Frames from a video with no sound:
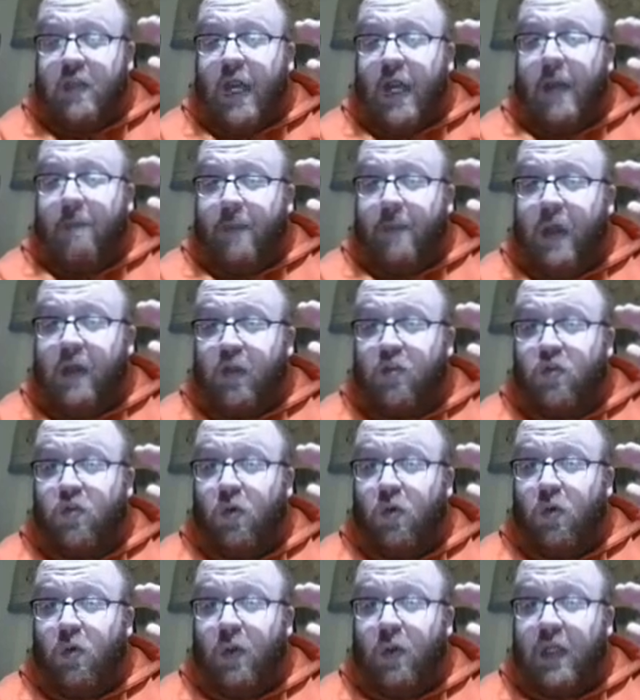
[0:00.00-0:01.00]
top
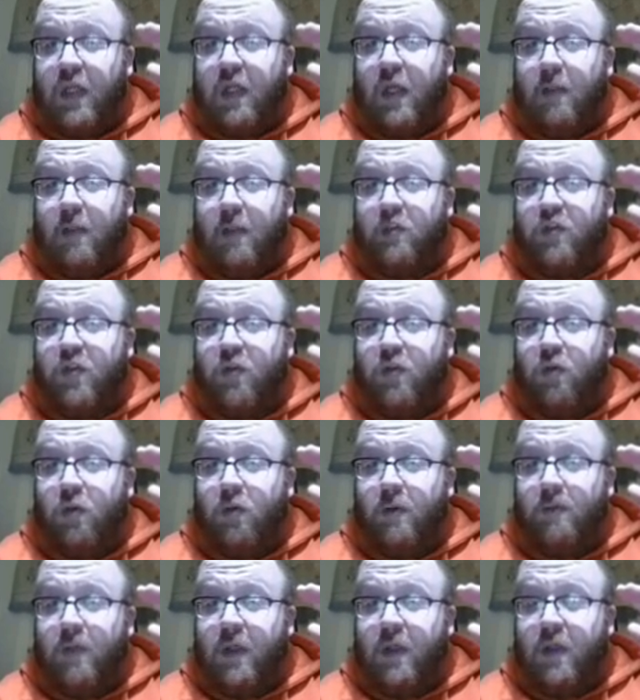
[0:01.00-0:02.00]
pedestal when it comes to
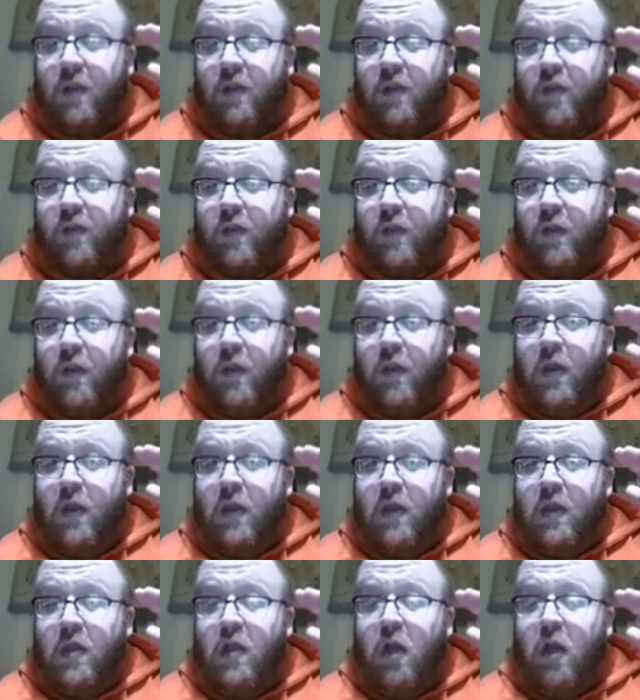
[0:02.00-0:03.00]
it because
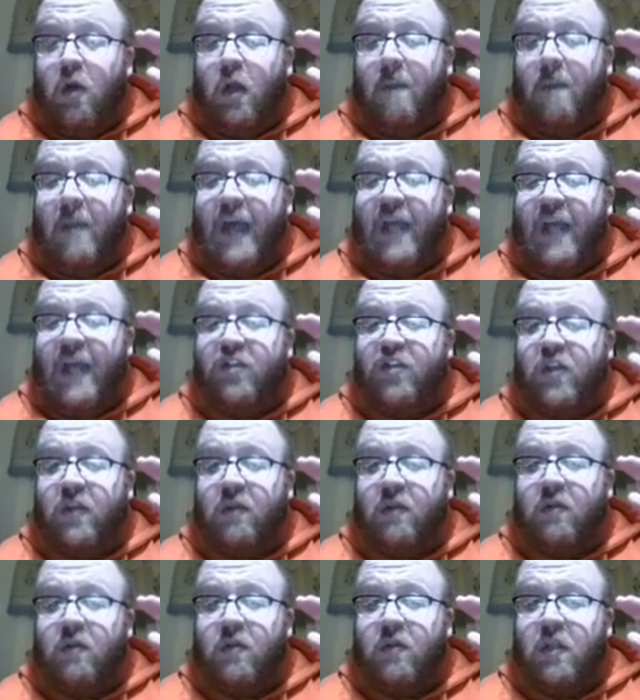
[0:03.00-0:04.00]

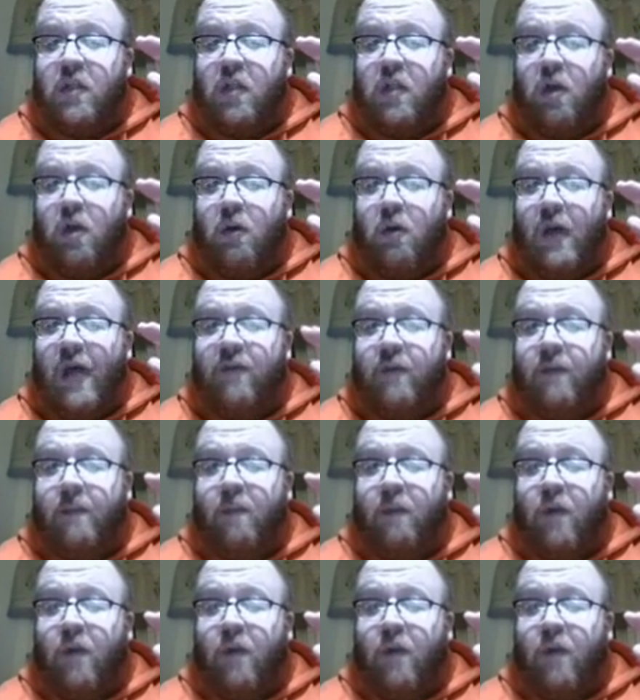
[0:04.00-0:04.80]
imagine having